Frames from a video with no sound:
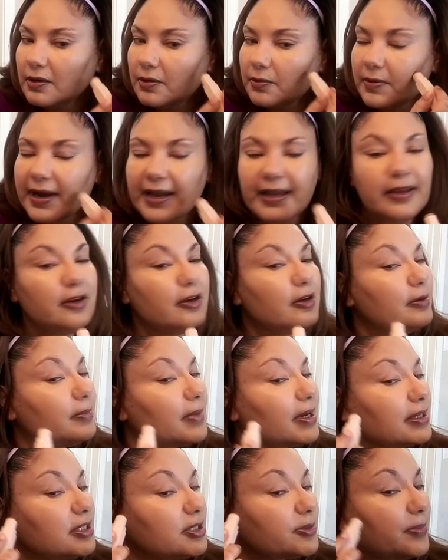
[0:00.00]
right here in
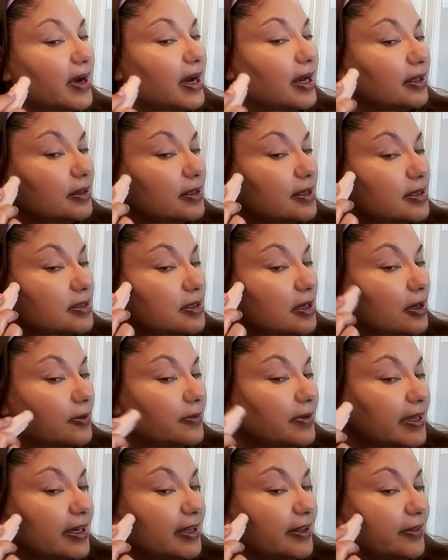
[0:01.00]
my spot that's
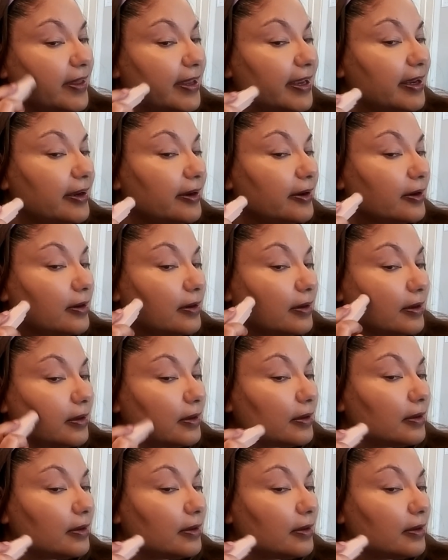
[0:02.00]
already there,